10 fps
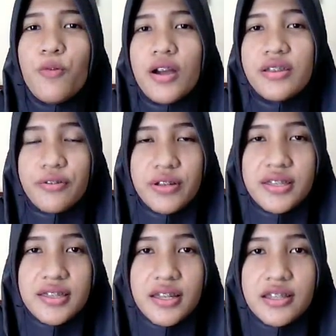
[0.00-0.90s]
know why the
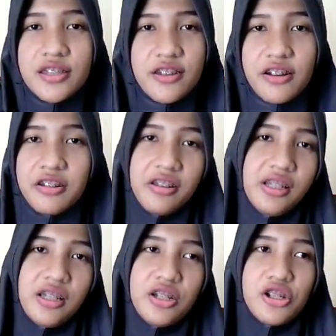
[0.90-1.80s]
reason
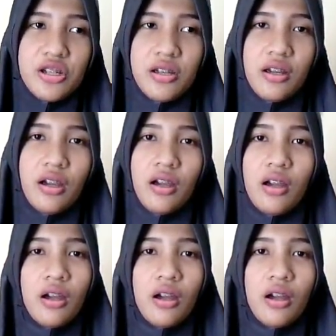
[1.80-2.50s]
suddenly she